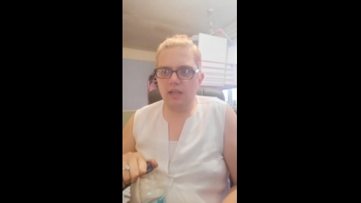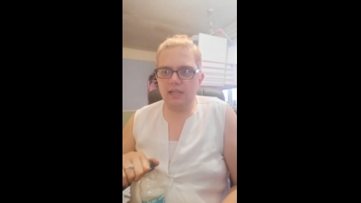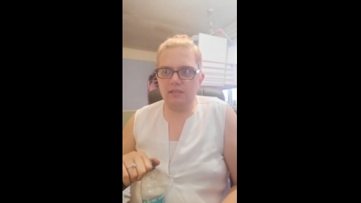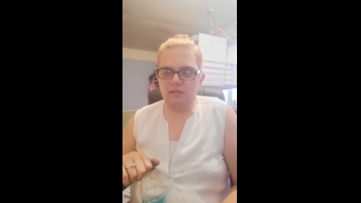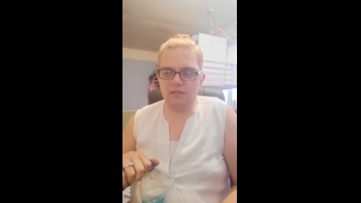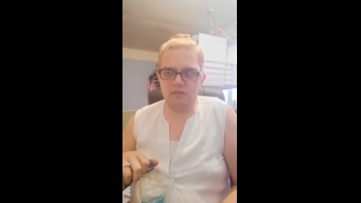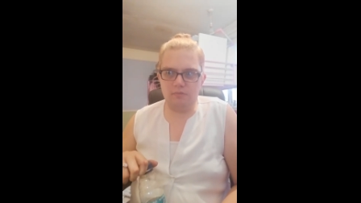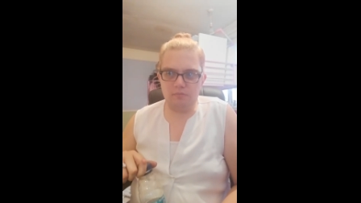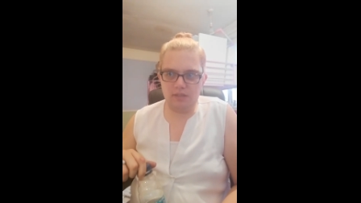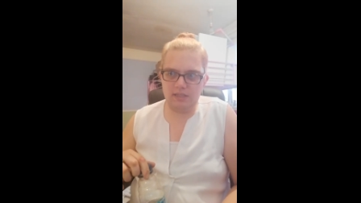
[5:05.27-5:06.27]
And
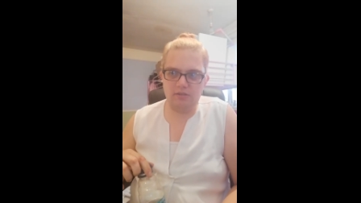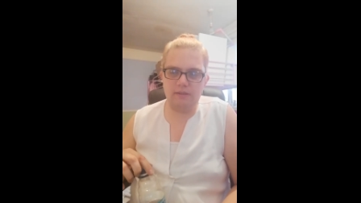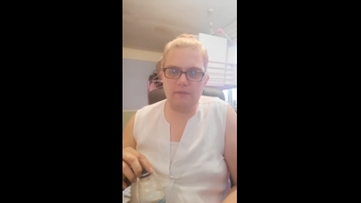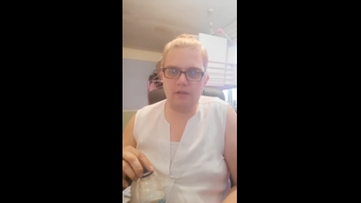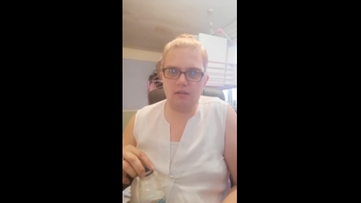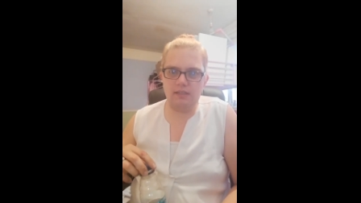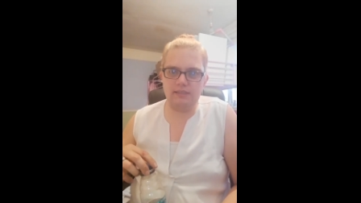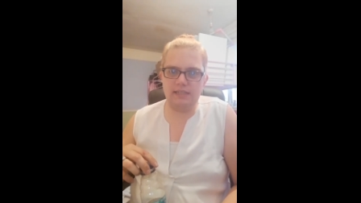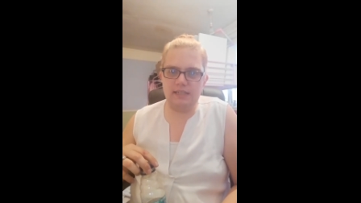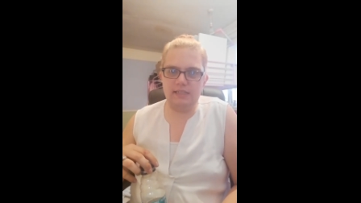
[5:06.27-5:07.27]
um, I do have a lot of
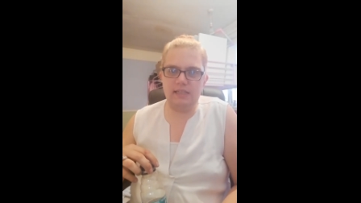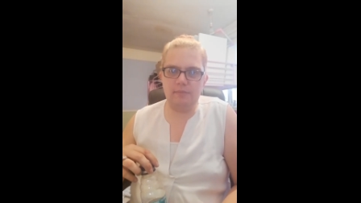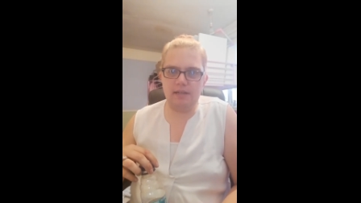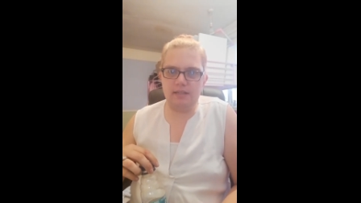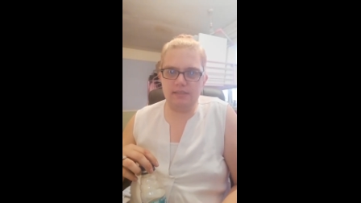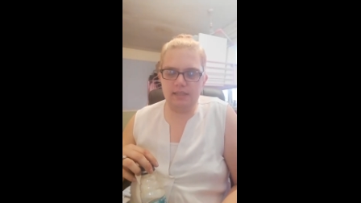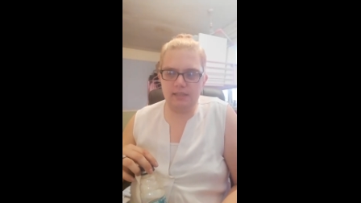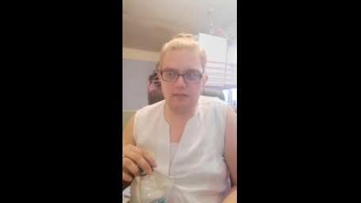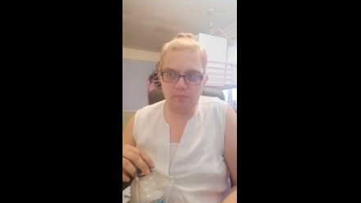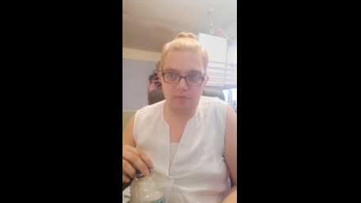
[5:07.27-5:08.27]
anxiety about
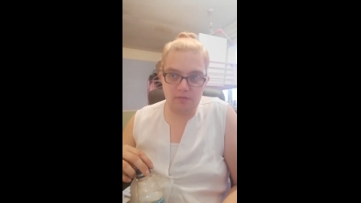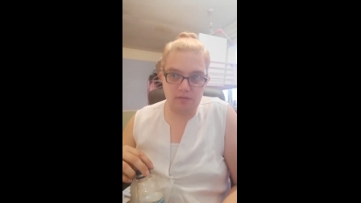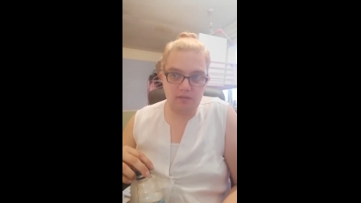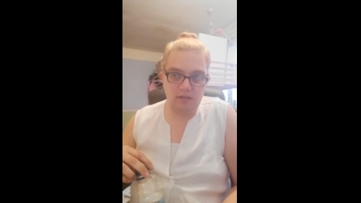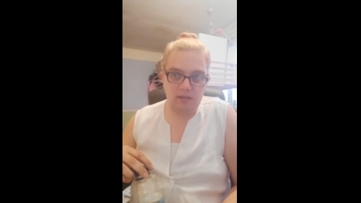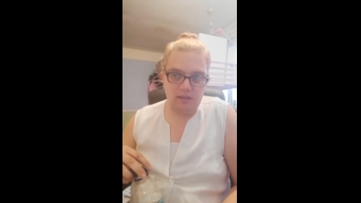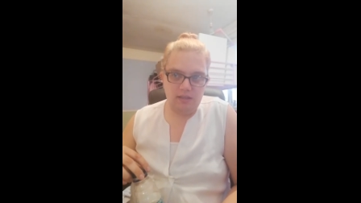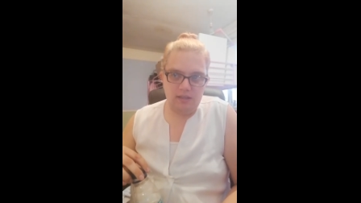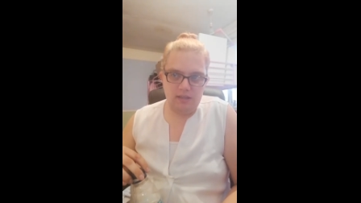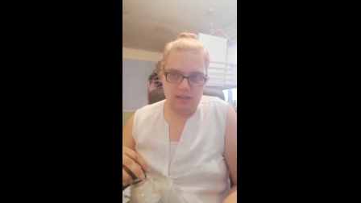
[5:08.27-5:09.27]
it, but
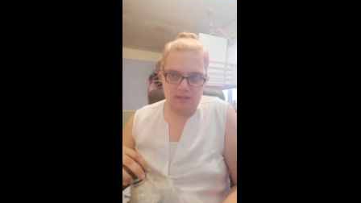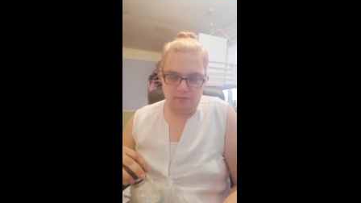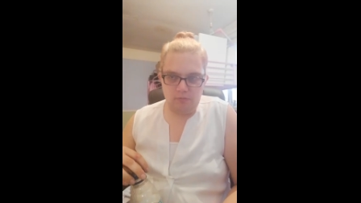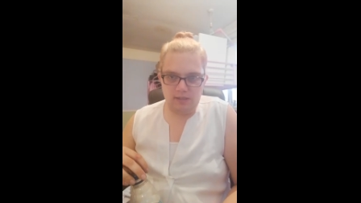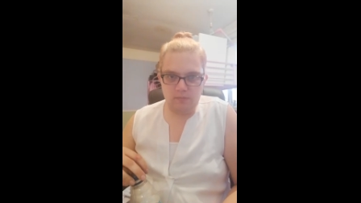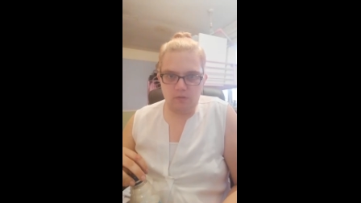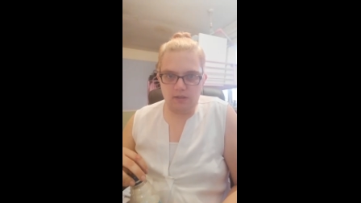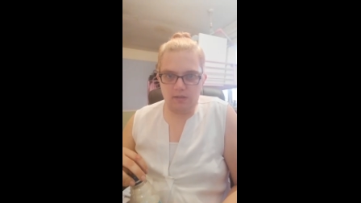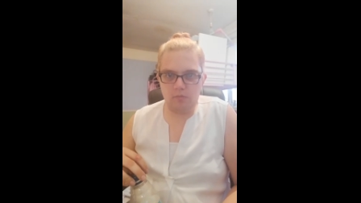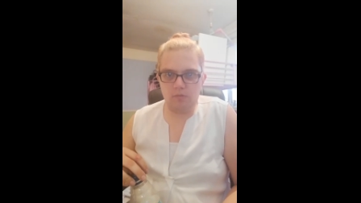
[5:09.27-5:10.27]
I know what is what
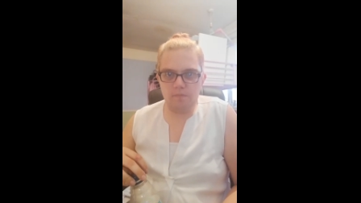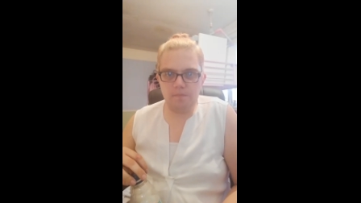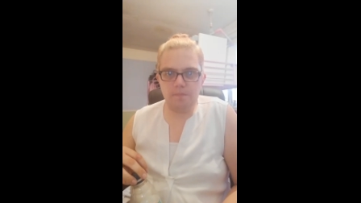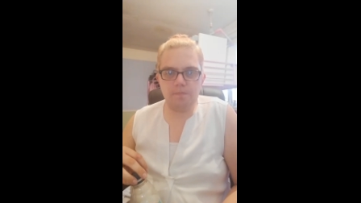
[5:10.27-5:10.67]
I want